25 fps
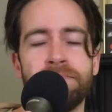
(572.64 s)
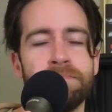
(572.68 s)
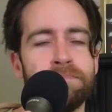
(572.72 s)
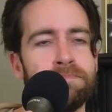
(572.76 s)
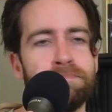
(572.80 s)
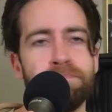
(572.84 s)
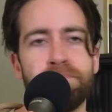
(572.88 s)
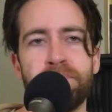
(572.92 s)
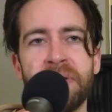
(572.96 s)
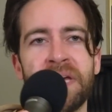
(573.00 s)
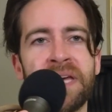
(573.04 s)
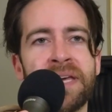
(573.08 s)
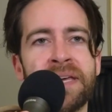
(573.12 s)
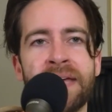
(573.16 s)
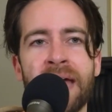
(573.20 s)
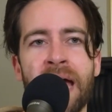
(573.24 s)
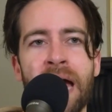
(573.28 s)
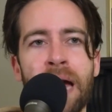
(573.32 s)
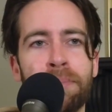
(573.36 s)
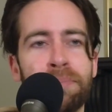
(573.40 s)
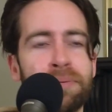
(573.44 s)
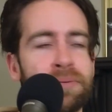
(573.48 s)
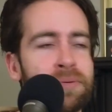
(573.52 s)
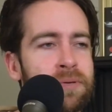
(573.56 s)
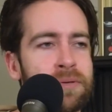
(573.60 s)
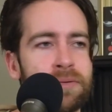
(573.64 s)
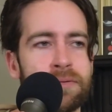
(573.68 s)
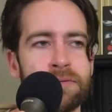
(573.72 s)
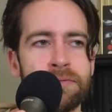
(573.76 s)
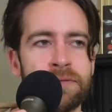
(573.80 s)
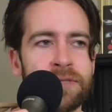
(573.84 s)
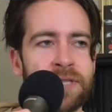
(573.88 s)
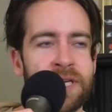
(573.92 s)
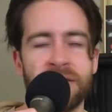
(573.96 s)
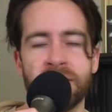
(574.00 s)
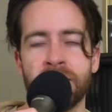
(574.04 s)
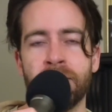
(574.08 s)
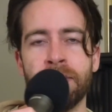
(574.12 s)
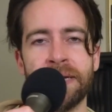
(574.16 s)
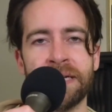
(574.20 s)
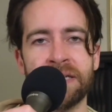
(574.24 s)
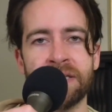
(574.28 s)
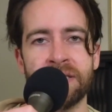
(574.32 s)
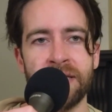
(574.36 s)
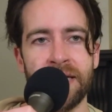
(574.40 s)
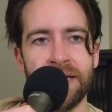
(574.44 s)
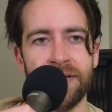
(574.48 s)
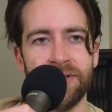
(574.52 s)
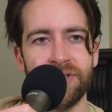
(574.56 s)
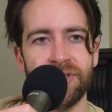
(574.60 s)
big gap doesn't make
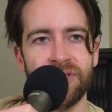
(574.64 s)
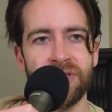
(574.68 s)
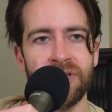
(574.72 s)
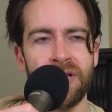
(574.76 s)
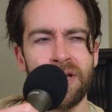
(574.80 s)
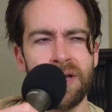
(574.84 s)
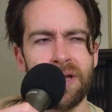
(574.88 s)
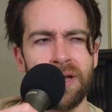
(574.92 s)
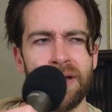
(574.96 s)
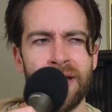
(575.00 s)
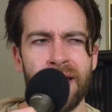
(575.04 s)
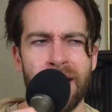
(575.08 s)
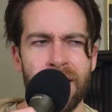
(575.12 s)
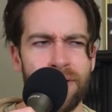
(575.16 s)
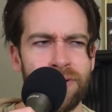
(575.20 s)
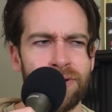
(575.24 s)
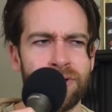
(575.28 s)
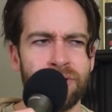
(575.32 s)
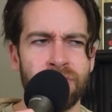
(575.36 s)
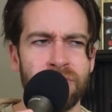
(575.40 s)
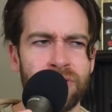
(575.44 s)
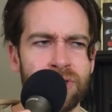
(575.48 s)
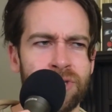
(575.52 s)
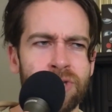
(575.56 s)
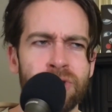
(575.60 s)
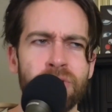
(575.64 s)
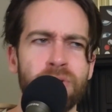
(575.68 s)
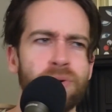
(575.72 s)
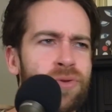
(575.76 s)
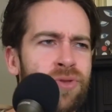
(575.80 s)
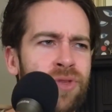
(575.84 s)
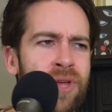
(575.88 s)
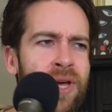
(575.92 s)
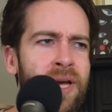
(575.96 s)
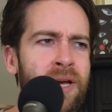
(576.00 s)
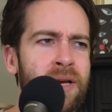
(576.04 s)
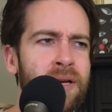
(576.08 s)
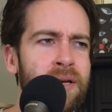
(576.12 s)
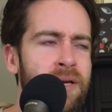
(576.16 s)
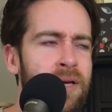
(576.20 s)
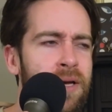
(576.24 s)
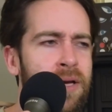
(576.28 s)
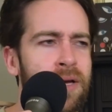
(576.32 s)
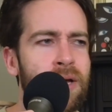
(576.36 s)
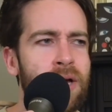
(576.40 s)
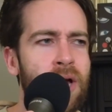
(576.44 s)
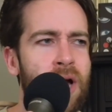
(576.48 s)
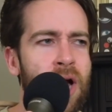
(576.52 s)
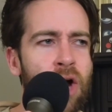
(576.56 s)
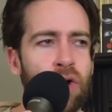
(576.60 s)
sense. Now there's this new thing.
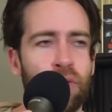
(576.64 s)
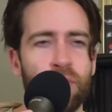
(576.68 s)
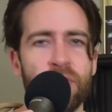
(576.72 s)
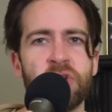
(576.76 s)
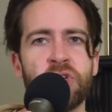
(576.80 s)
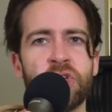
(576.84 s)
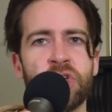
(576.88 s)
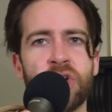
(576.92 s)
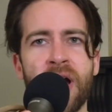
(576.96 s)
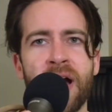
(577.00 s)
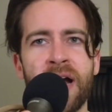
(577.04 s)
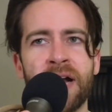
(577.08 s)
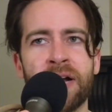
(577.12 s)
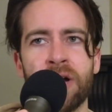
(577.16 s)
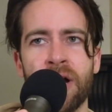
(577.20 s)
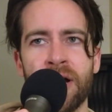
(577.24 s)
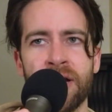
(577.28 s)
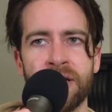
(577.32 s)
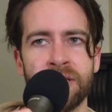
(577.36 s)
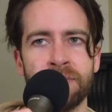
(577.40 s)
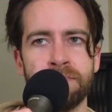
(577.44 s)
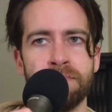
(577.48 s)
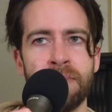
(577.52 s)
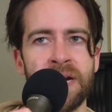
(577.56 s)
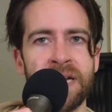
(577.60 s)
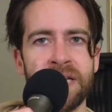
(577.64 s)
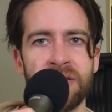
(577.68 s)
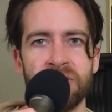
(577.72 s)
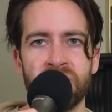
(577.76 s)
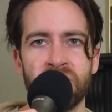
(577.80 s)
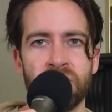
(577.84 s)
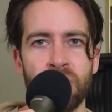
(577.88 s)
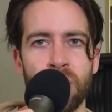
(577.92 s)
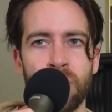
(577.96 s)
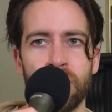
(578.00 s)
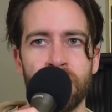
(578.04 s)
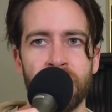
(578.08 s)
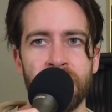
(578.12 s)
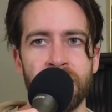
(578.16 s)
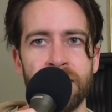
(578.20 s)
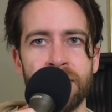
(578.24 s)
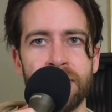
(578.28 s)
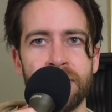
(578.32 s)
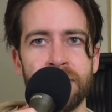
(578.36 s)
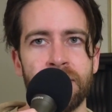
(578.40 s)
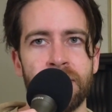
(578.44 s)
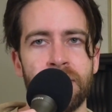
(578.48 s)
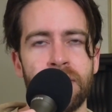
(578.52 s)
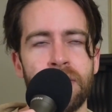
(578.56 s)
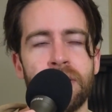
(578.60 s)
A rich guy got his money
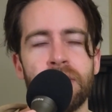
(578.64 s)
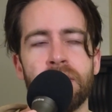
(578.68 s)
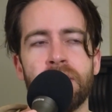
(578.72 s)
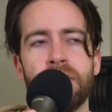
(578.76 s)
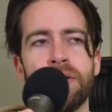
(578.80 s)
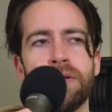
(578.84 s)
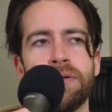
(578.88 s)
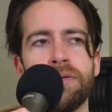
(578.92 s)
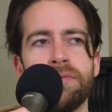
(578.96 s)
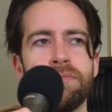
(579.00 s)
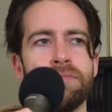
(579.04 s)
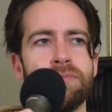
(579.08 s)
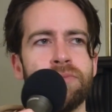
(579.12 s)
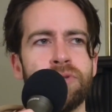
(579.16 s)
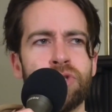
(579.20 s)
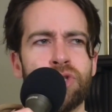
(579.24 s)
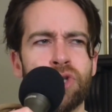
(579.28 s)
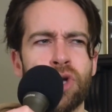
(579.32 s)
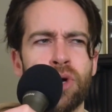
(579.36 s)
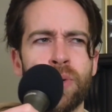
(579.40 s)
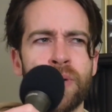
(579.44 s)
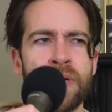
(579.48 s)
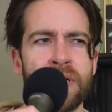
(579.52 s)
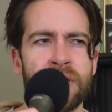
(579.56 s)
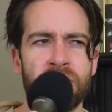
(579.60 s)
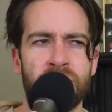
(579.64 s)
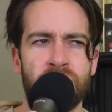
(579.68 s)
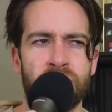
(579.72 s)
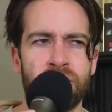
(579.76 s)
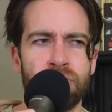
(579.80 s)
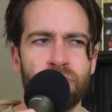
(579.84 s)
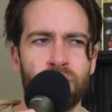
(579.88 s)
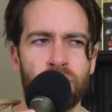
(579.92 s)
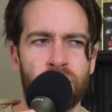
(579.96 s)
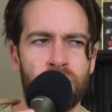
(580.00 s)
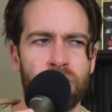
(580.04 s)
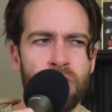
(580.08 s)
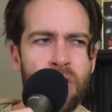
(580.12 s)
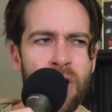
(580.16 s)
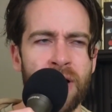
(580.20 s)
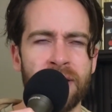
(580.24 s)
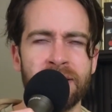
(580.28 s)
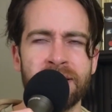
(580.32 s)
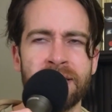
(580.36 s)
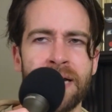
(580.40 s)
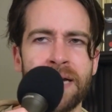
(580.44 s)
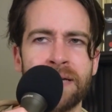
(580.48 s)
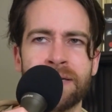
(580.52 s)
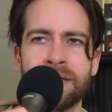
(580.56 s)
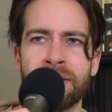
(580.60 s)
stolen. So he's
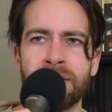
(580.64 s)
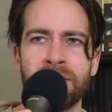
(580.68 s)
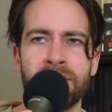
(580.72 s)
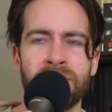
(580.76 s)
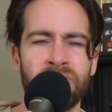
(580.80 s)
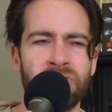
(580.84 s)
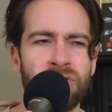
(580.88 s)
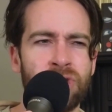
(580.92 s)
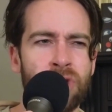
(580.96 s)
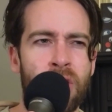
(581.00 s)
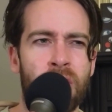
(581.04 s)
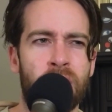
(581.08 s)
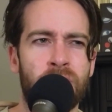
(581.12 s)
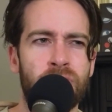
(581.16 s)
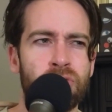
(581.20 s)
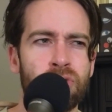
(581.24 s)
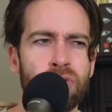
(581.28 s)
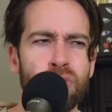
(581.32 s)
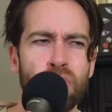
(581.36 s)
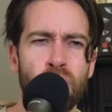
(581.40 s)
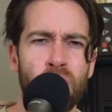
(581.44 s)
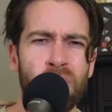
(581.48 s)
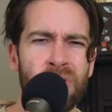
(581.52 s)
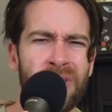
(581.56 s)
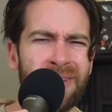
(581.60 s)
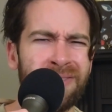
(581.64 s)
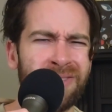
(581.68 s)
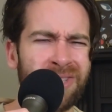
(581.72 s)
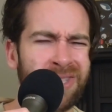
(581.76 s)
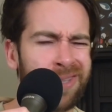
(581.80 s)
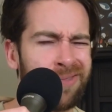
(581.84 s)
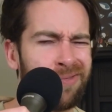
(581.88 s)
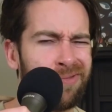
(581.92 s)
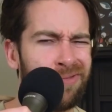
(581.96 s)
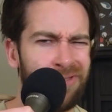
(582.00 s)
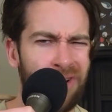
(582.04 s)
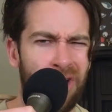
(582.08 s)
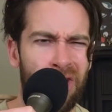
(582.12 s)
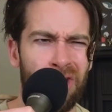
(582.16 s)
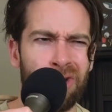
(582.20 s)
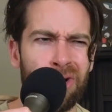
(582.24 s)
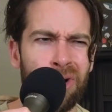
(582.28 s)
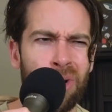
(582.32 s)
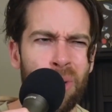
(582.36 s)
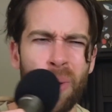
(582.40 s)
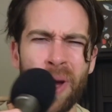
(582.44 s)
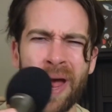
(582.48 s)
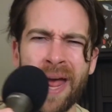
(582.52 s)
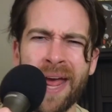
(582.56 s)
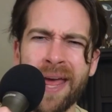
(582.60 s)
contacting this doctor who lives far
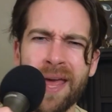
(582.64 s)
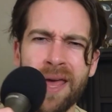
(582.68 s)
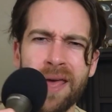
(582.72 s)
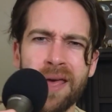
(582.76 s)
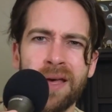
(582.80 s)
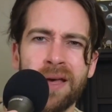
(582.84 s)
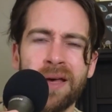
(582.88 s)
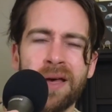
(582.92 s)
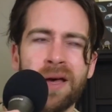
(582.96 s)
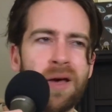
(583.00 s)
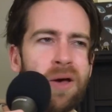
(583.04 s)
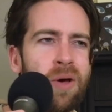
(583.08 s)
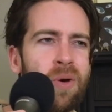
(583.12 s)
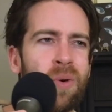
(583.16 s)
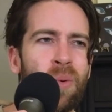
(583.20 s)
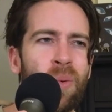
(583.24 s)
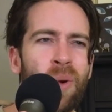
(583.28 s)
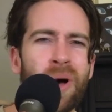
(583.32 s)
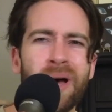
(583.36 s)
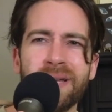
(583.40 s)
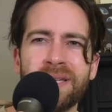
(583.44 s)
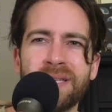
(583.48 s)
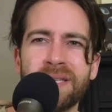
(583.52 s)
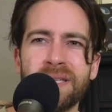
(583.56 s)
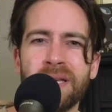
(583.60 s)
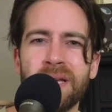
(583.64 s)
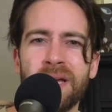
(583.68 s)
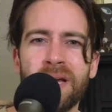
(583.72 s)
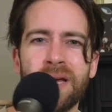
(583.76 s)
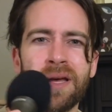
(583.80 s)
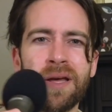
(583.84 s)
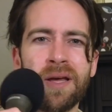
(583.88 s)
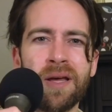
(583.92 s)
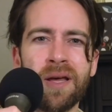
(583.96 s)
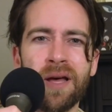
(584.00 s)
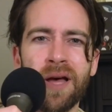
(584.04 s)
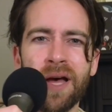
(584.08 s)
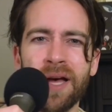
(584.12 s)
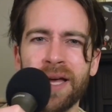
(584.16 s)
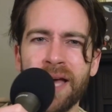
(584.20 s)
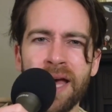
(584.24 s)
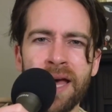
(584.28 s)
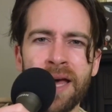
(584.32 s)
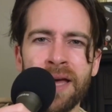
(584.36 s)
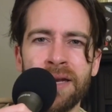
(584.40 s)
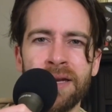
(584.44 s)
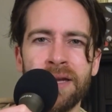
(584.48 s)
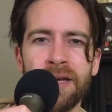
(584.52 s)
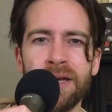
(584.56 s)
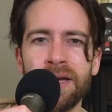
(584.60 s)
away? What? Again,